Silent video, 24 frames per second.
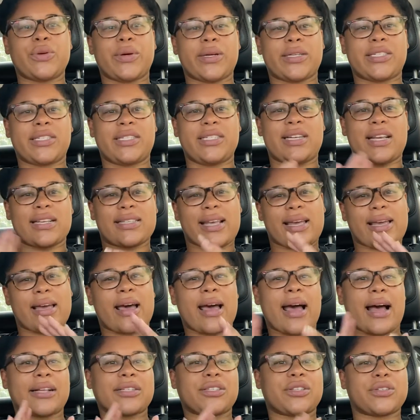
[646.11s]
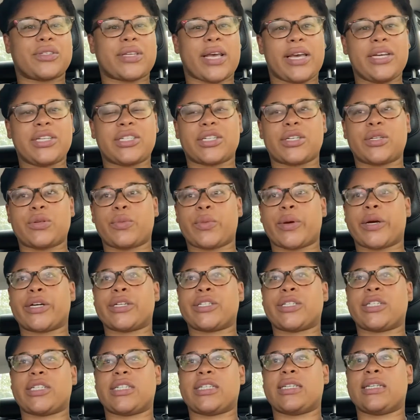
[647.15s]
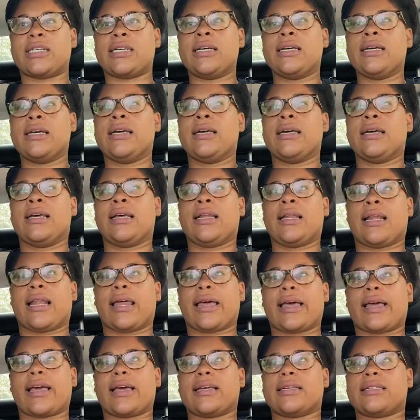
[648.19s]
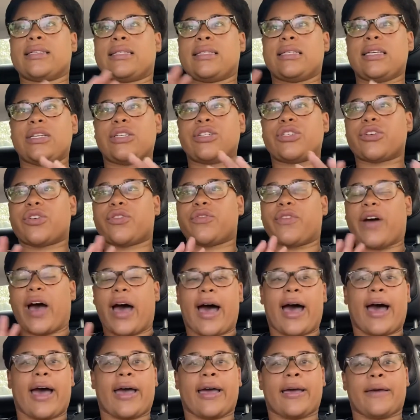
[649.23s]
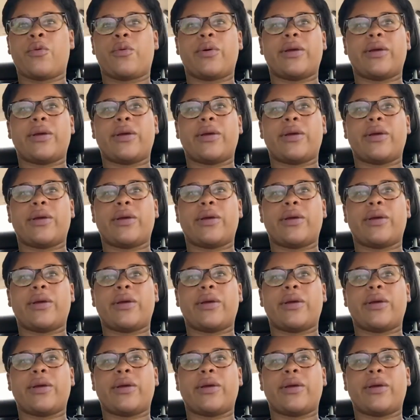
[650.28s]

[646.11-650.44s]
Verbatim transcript: And she does like a consultation where she like sees your vibe.